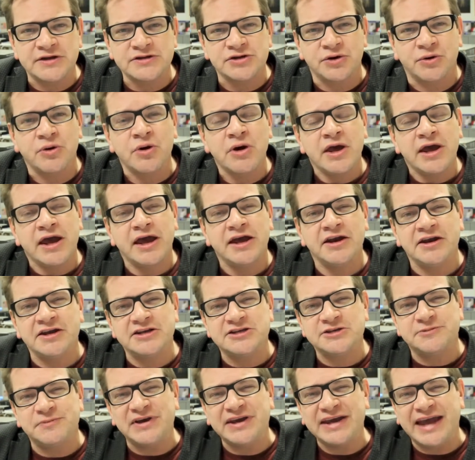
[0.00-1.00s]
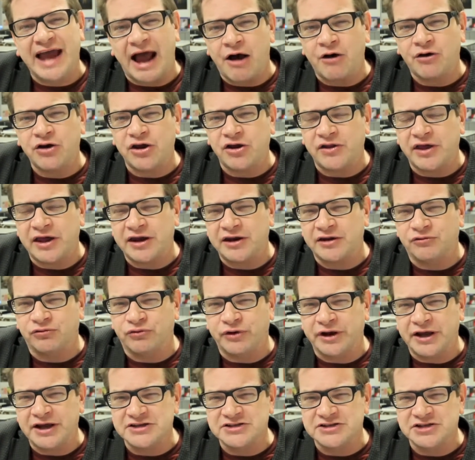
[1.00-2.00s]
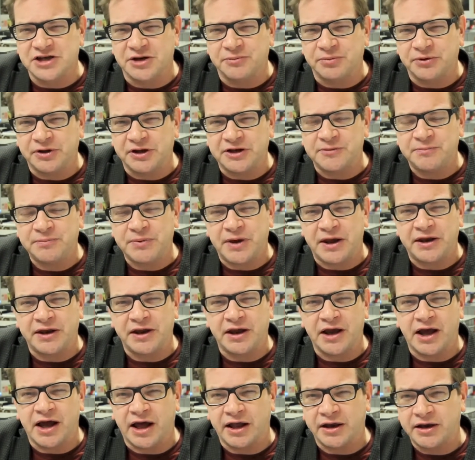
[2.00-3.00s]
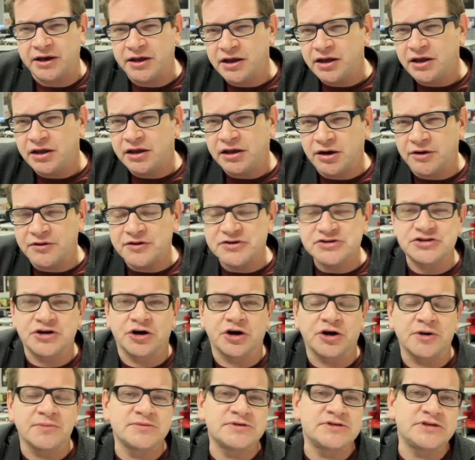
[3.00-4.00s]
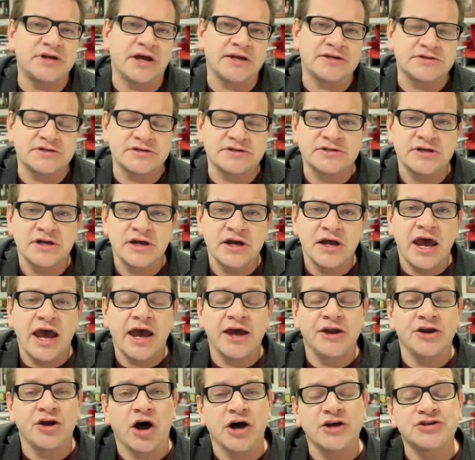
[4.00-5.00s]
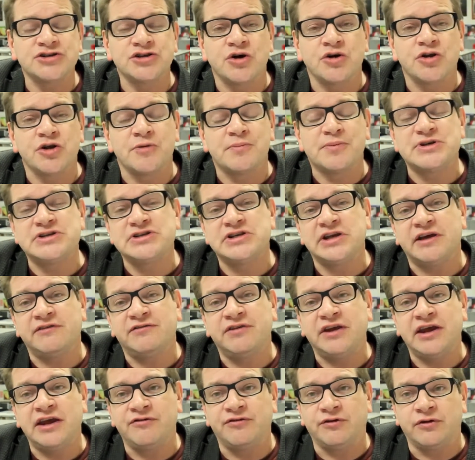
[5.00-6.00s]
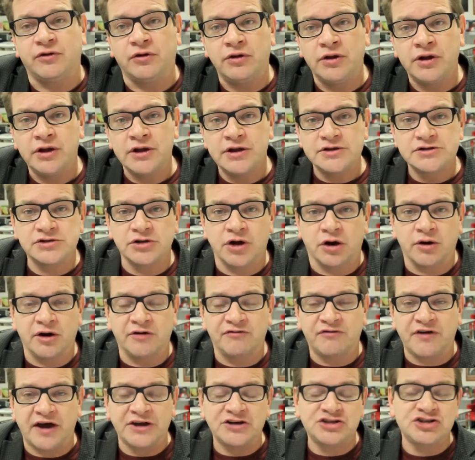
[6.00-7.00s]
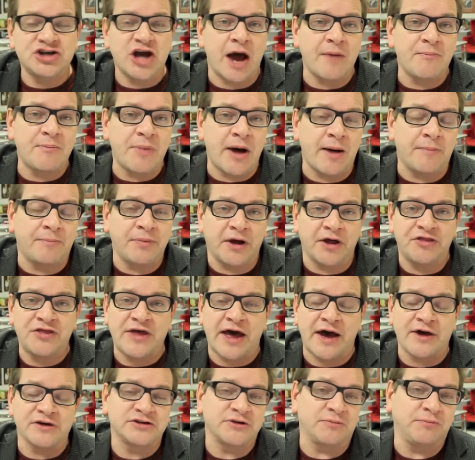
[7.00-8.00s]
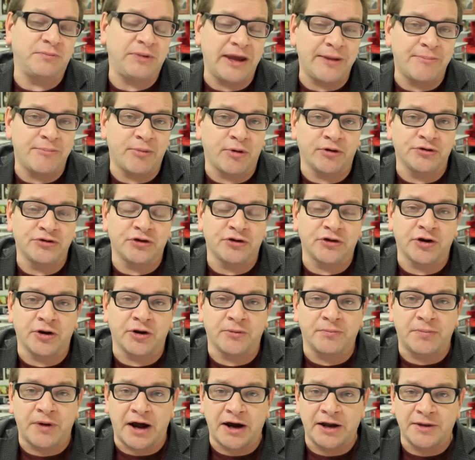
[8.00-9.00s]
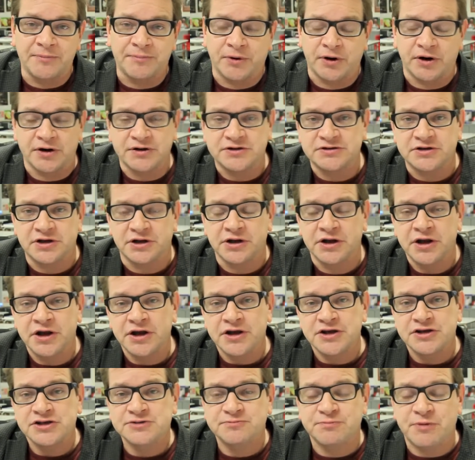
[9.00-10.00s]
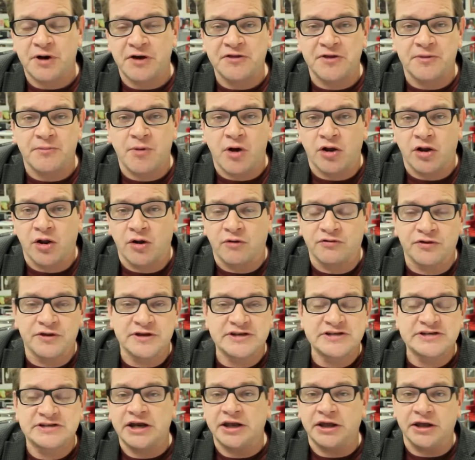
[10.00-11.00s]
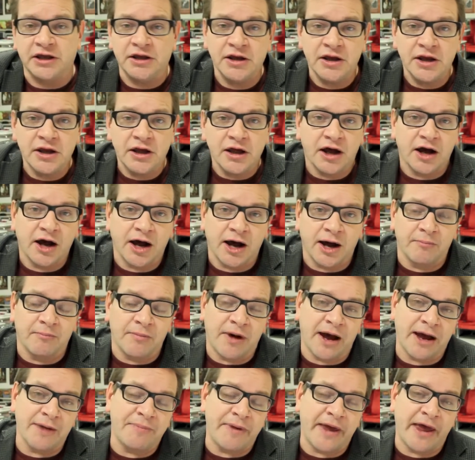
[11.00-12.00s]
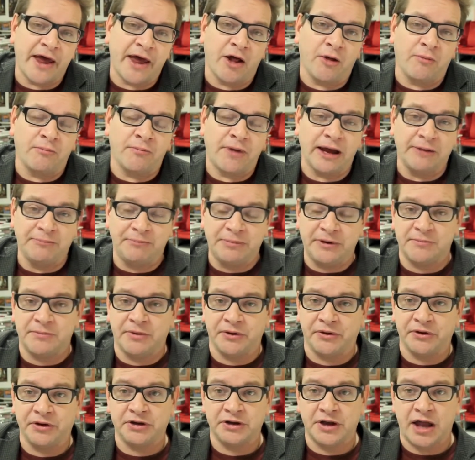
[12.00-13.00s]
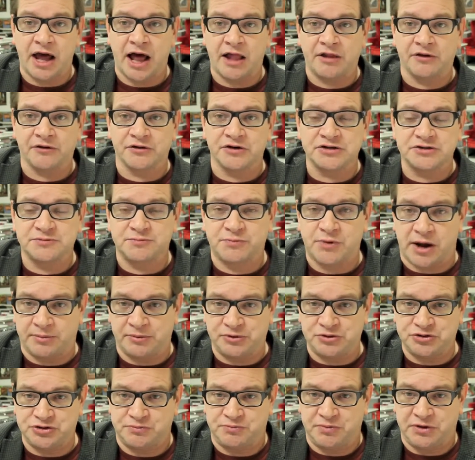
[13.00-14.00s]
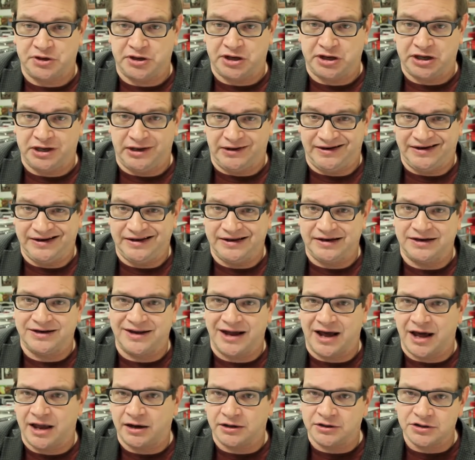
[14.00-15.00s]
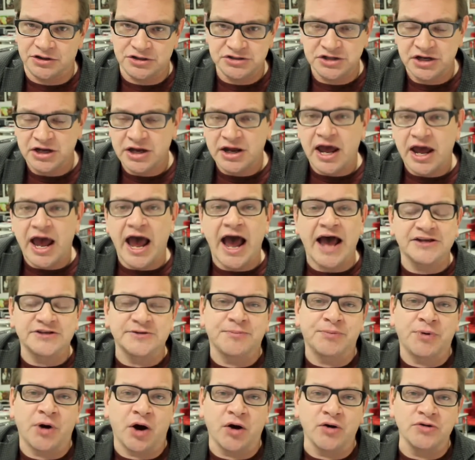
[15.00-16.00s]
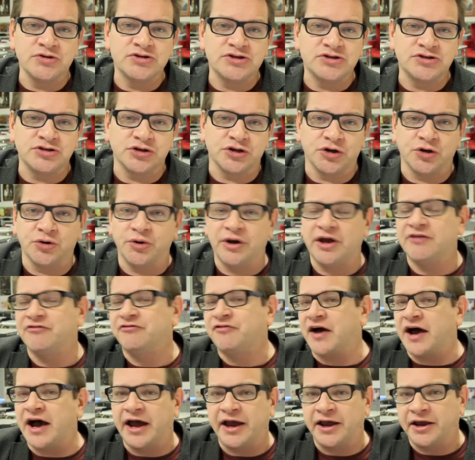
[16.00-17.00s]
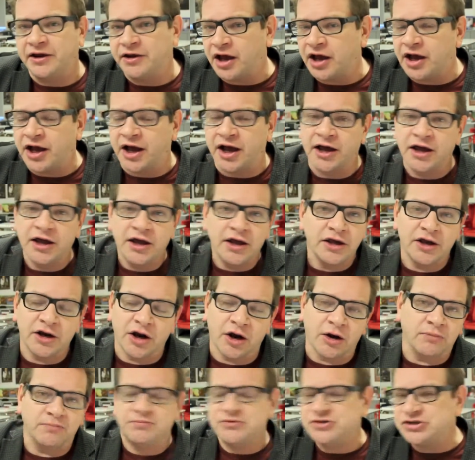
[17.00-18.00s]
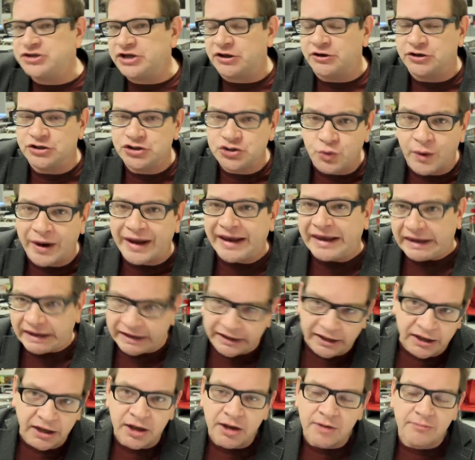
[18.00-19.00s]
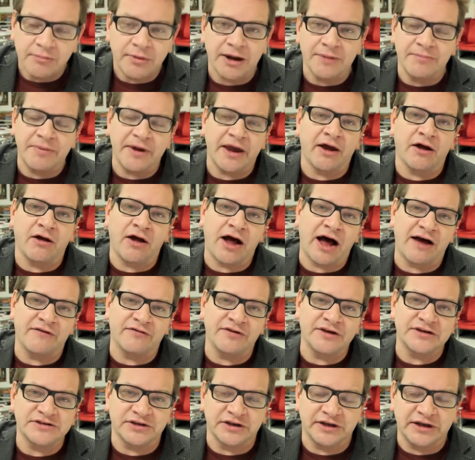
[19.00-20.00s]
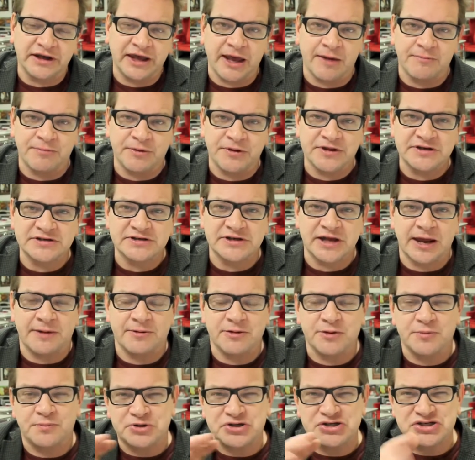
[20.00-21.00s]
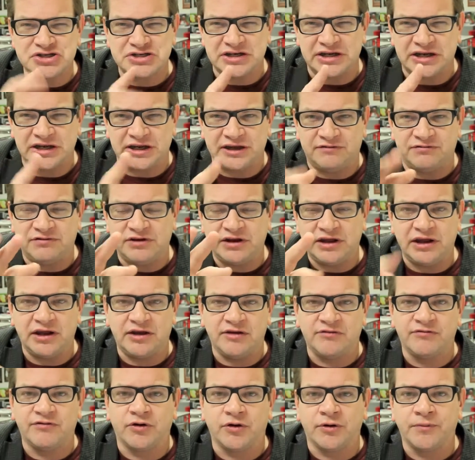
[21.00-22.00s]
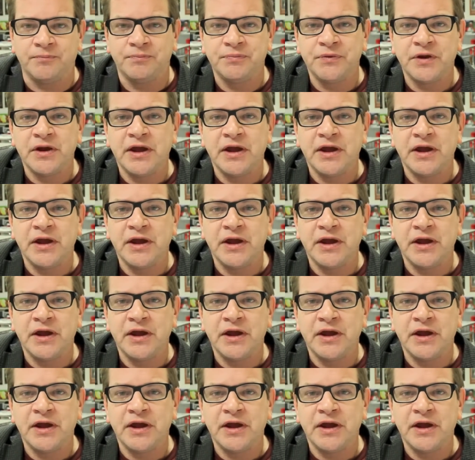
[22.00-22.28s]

So it needs to be calculated reasonably depending on the circumstances. And also on the perceived evil. So if I chop up 1,000 people into little body parts and spread them all over the city, my bail might be $1 million, probably should be $1 gillion. As opposed to if I, steal a Twinkie, my bail obviously can't be the same. The perceived evil.